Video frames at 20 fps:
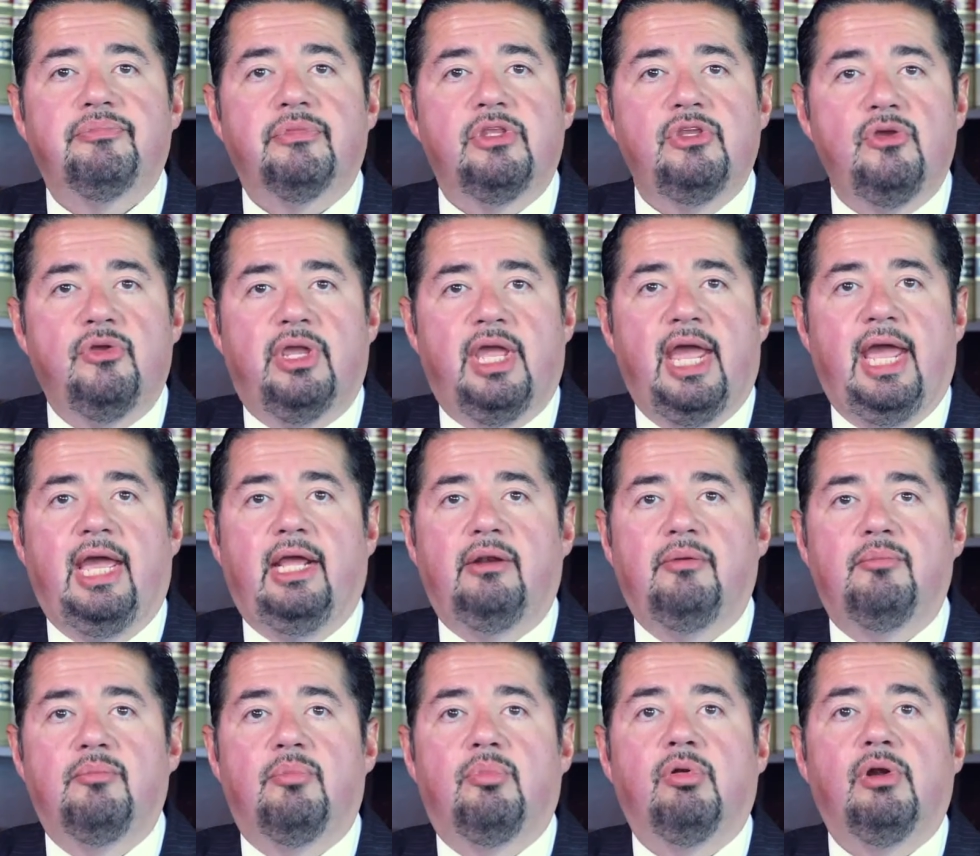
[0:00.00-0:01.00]
You
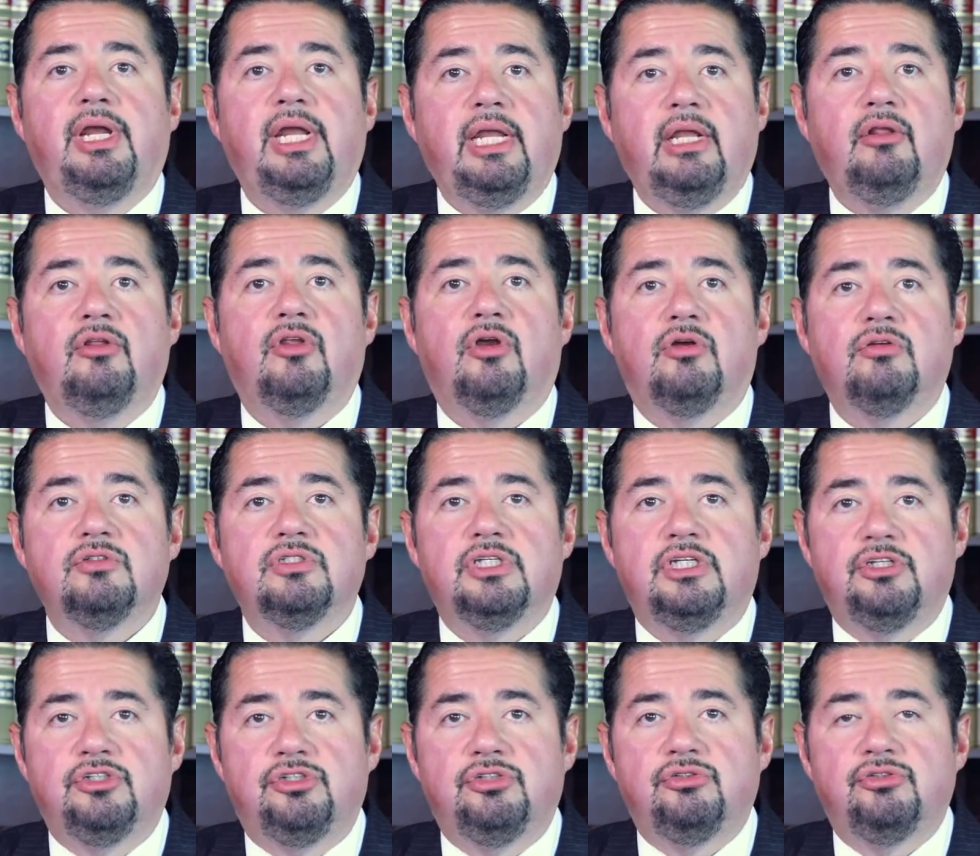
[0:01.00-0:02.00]
can bring those
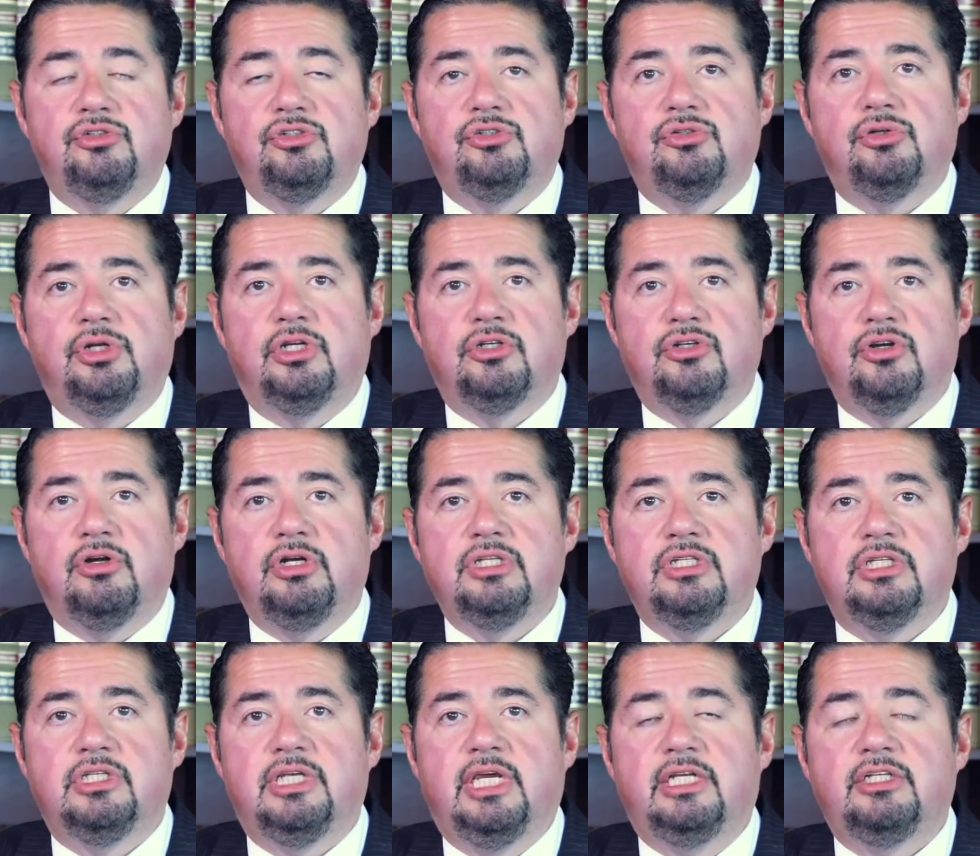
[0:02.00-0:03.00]
issues to an
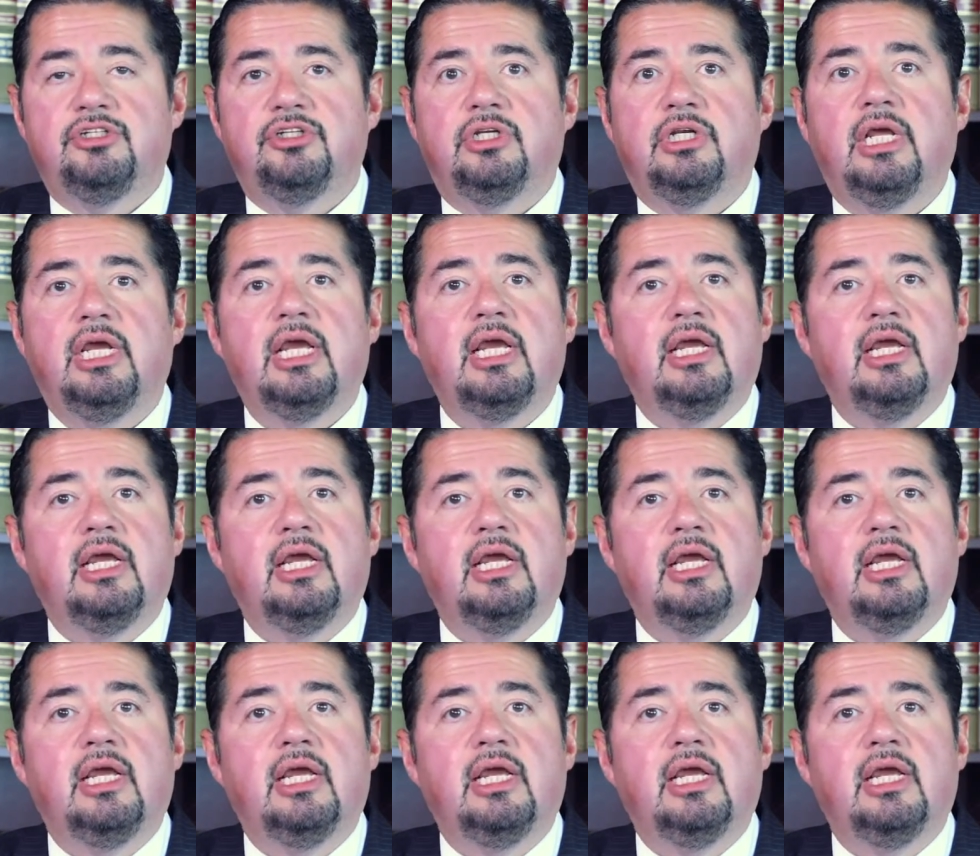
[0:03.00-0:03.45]
attorney's attention,